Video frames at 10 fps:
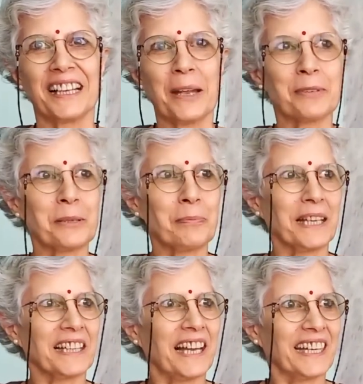It was a
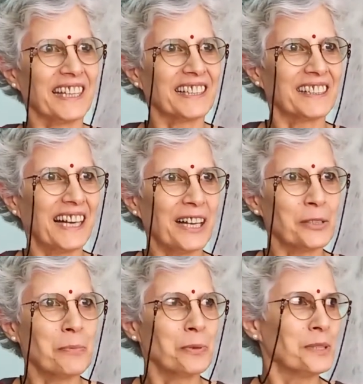bit like
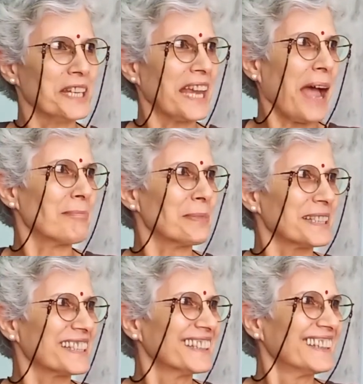Anubhuti
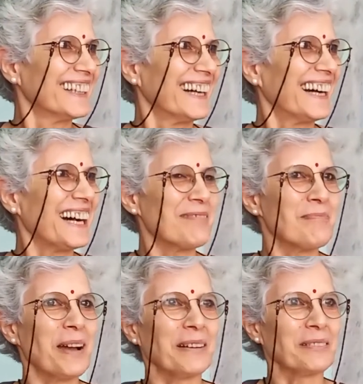campus,
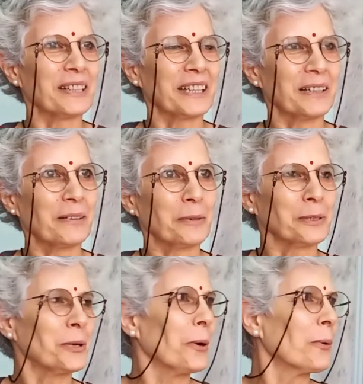and
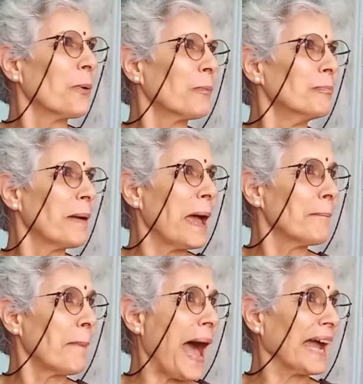we'd go
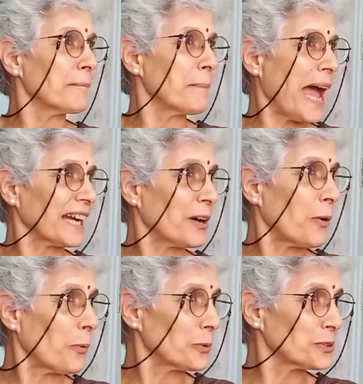bareback
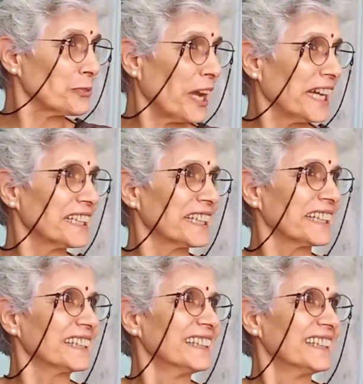horse
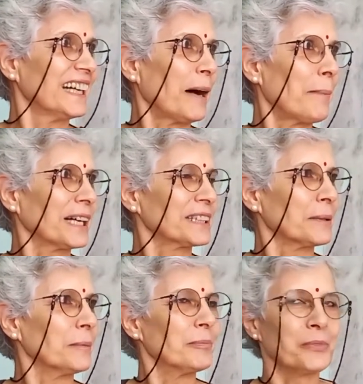riding among
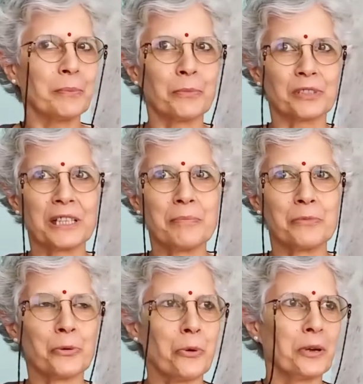the Muslim
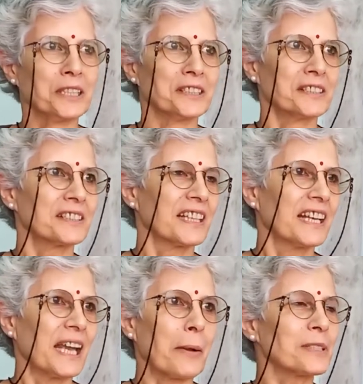ruins.
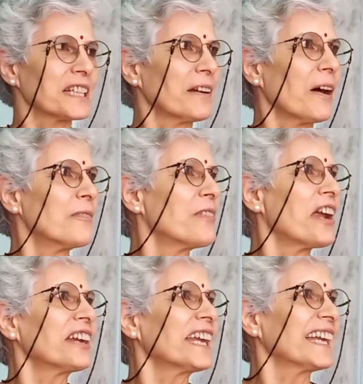It was a
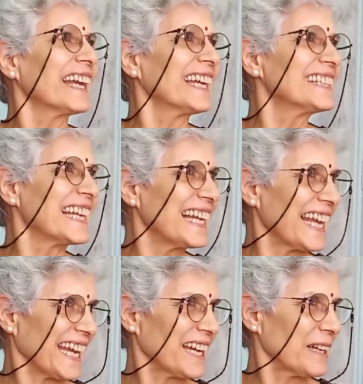very
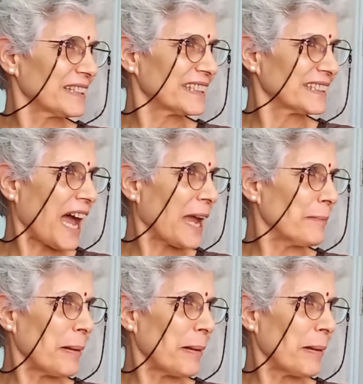idyllic time.